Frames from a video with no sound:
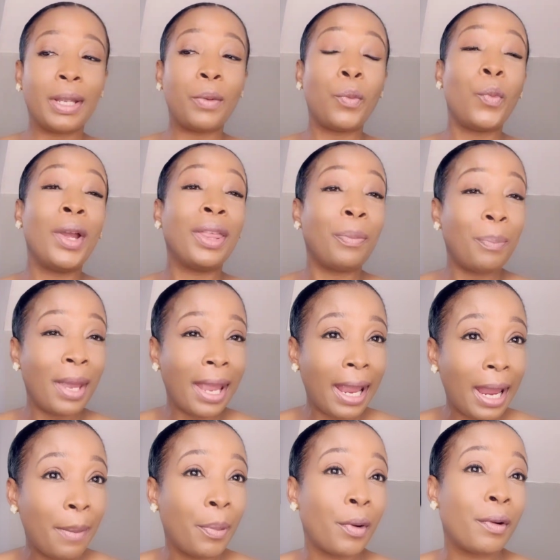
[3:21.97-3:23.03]
with
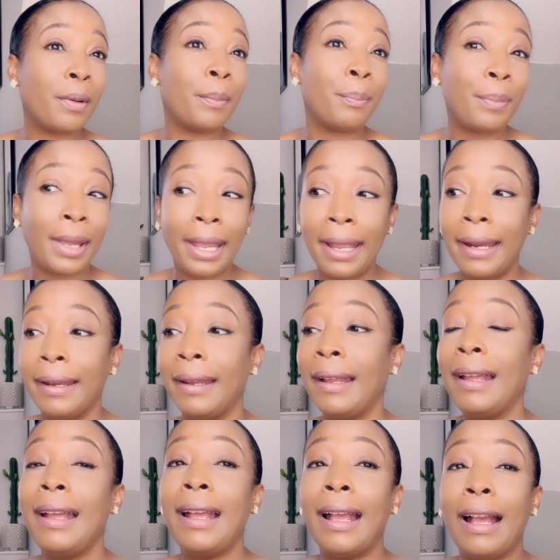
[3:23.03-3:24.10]
paper and pen
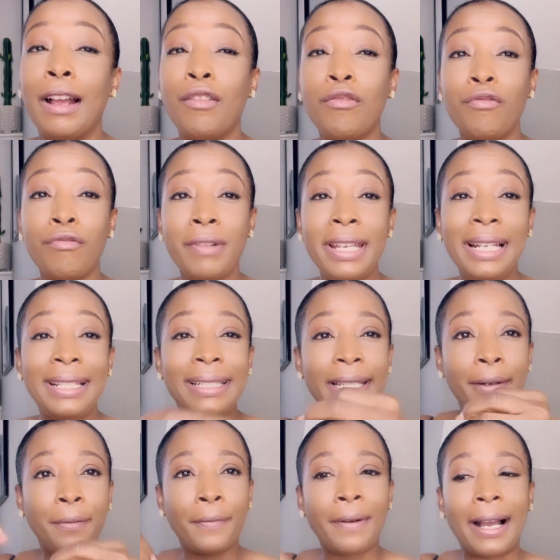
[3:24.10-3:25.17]
and really
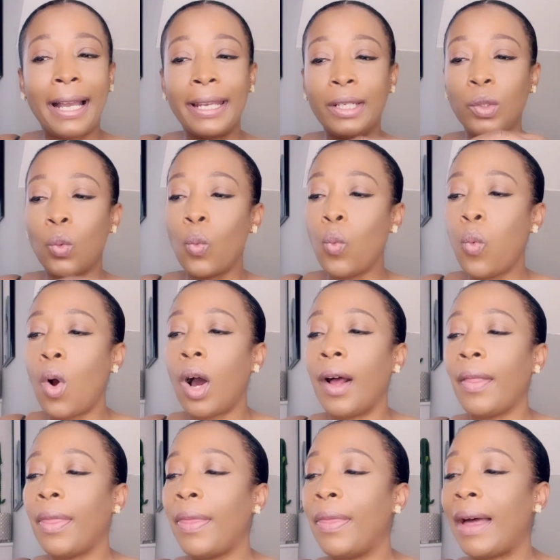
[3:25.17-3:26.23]
defined
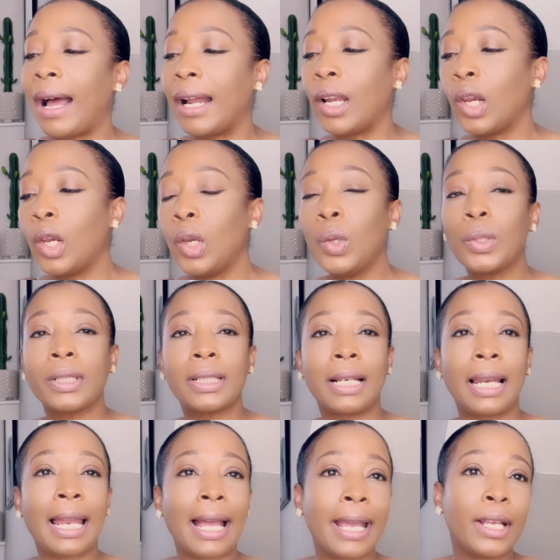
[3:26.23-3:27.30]
what that looked
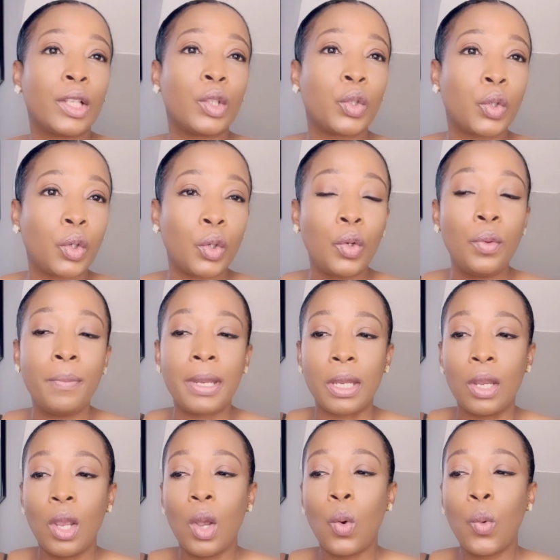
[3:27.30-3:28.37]
like to
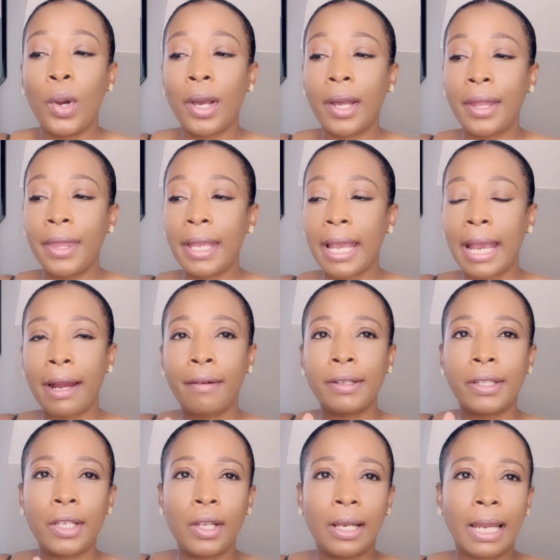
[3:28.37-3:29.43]
me. What are the
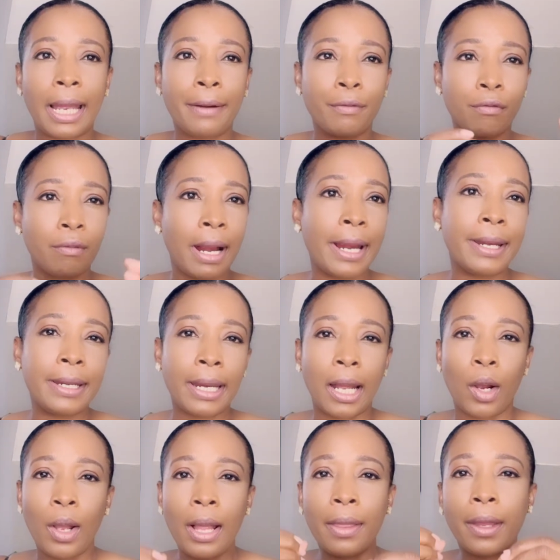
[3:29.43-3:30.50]
areas of your life right
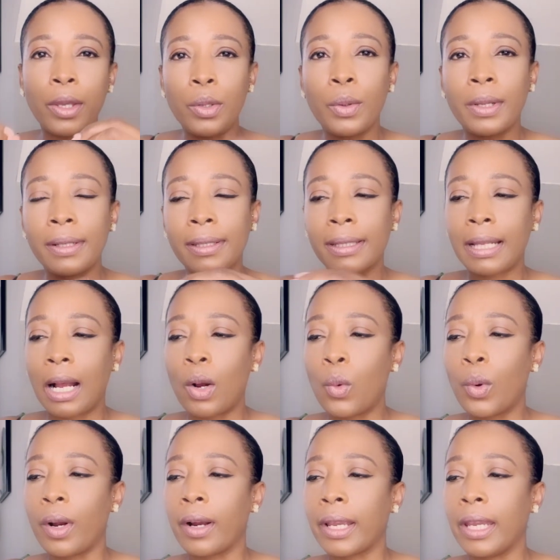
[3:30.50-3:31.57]
now that you can start
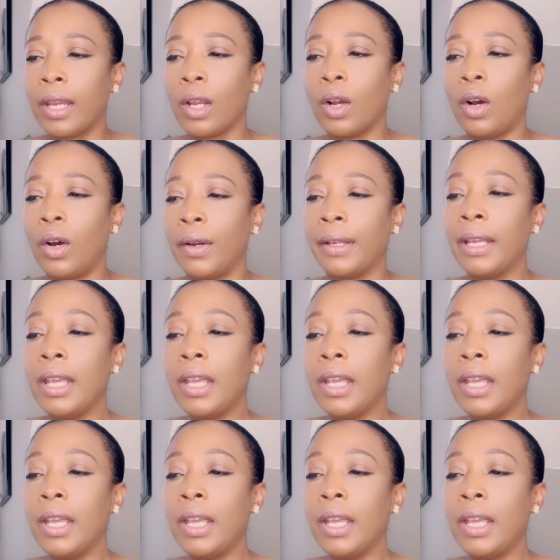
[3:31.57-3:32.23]
working on?